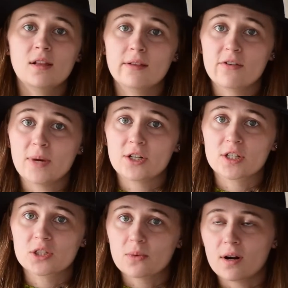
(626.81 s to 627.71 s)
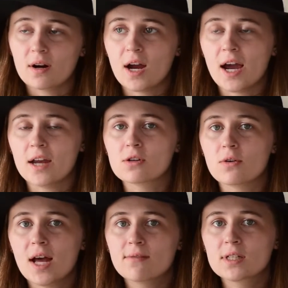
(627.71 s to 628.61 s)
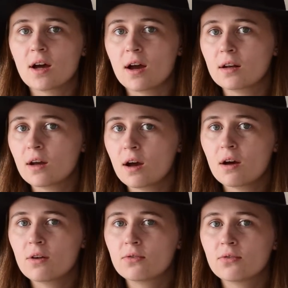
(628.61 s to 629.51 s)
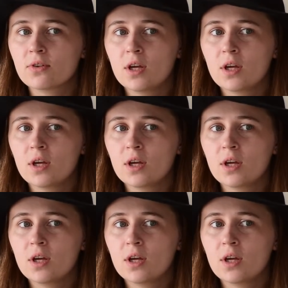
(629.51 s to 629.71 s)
Love Magic sweater, I don't have a ton of